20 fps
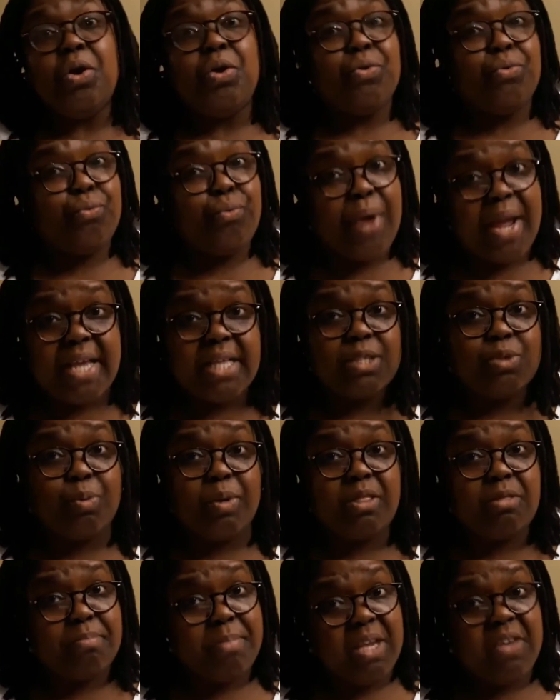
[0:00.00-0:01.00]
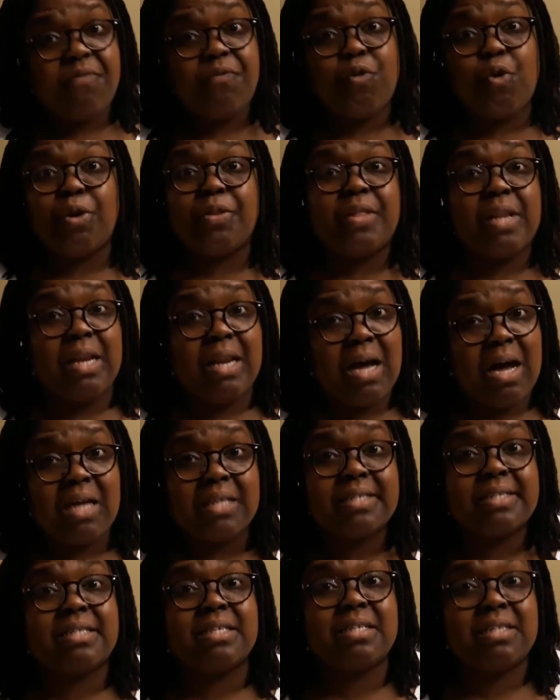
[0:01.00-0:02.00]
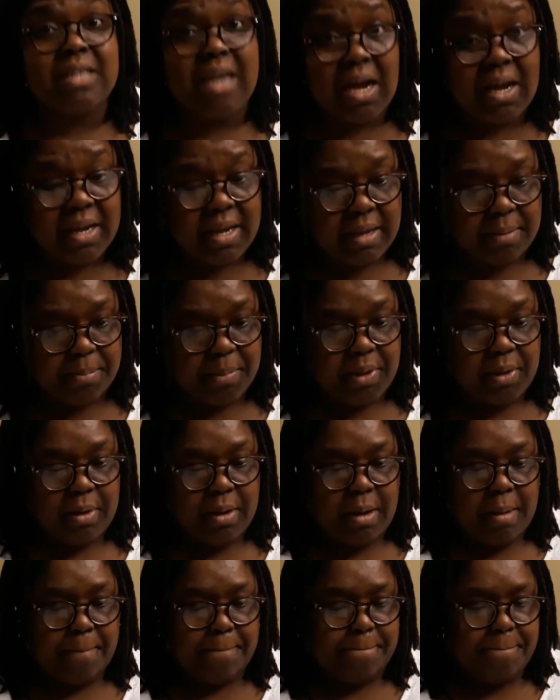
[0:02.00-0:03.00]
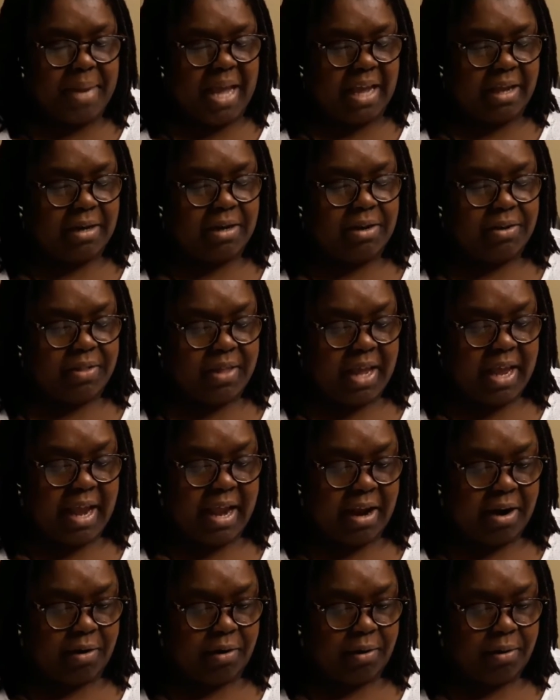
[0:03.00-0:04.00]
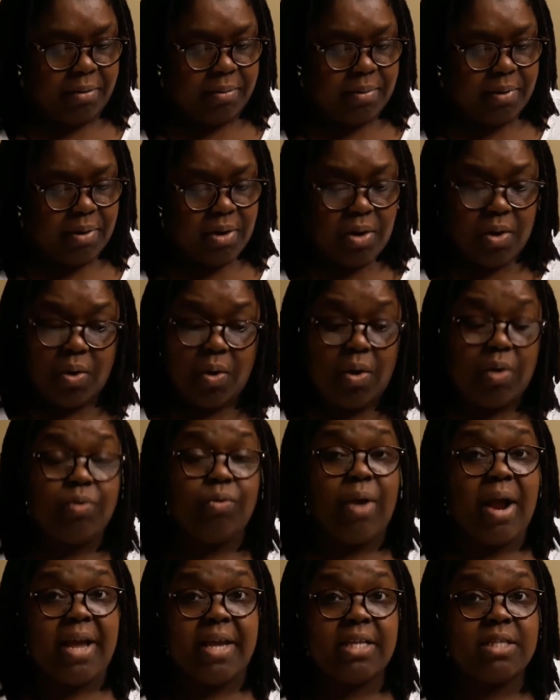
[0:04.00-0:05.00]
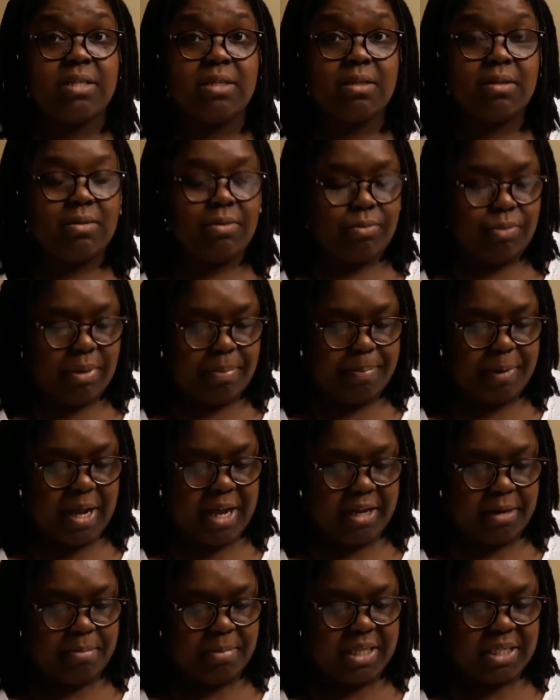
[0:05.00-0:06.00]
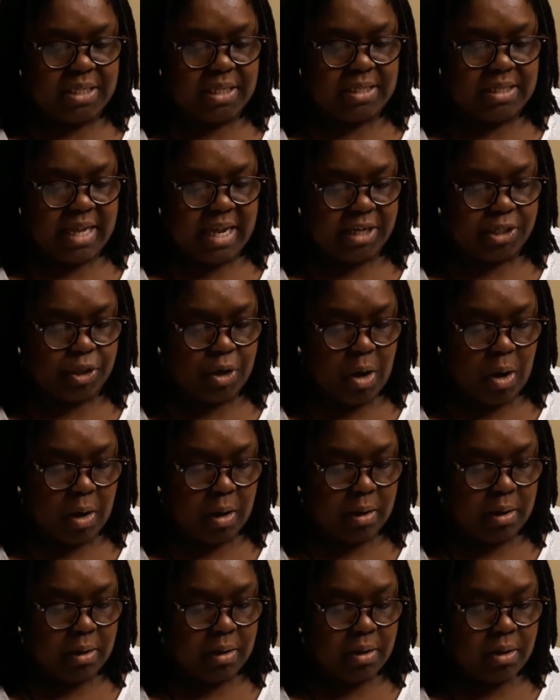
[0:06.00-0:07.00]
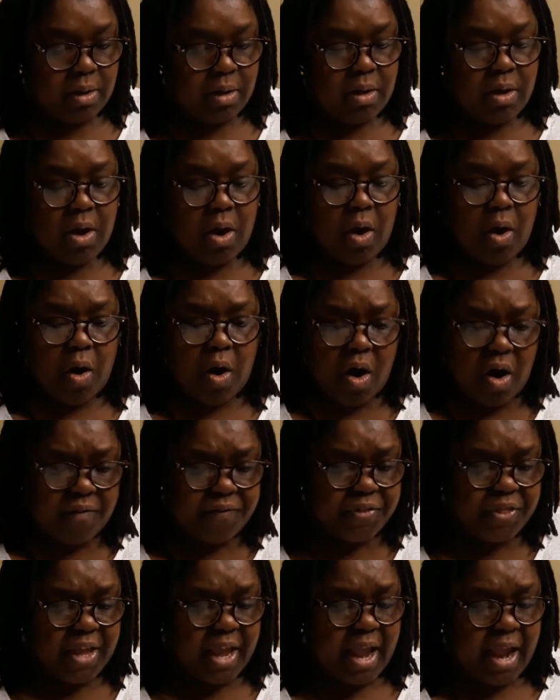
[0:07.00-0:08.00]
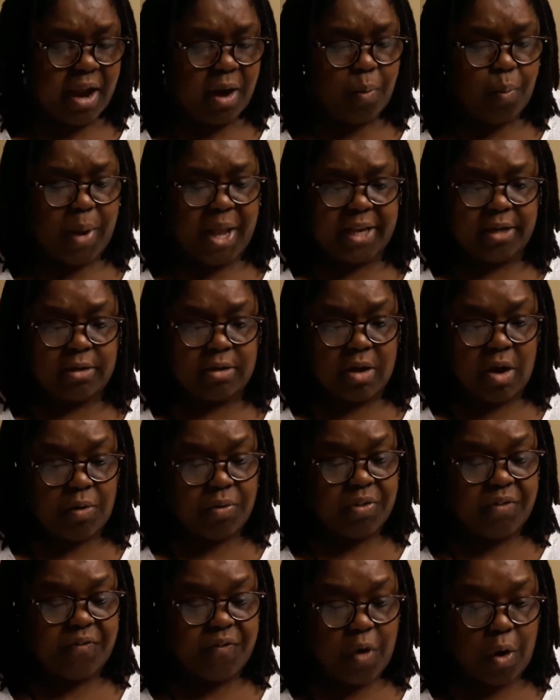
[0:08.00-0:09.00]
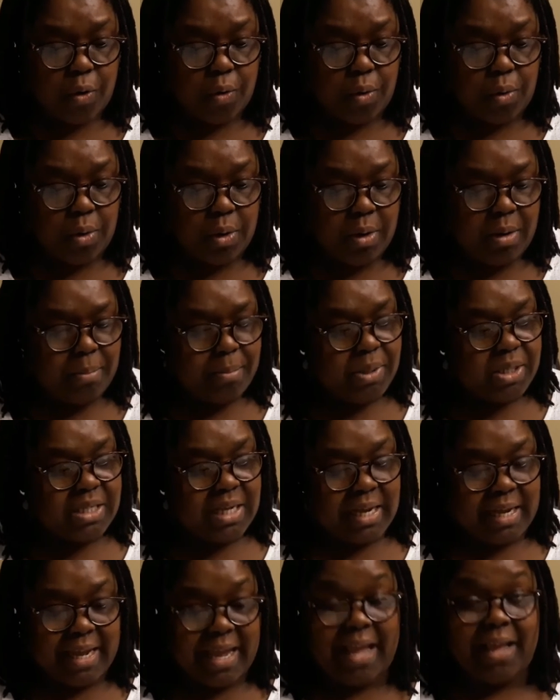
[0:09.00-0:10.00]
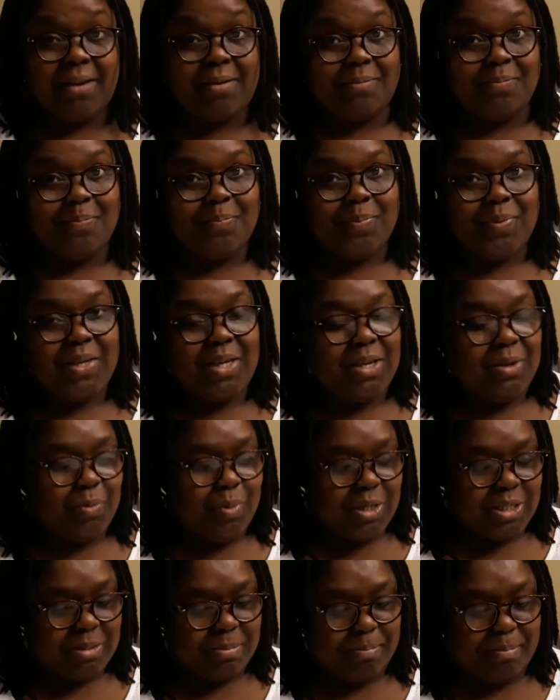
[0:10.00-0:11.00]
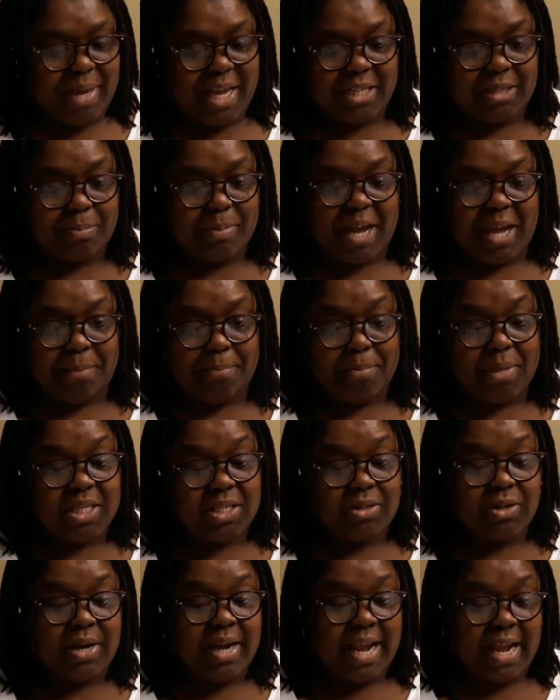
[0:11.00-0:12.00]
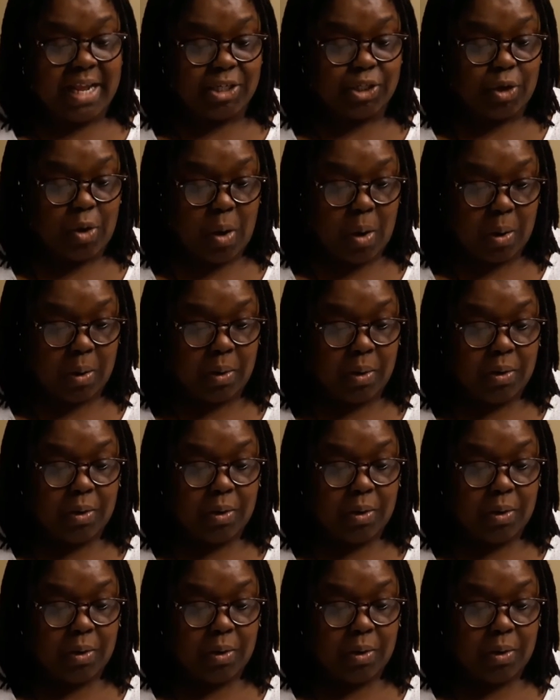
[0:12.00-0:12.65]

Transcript: Race with me for the last time, begged the hare. All right, replied Mrs. Hedgehog. Off the hare went down the furrow, but again he was met by Mr. Hedgehog,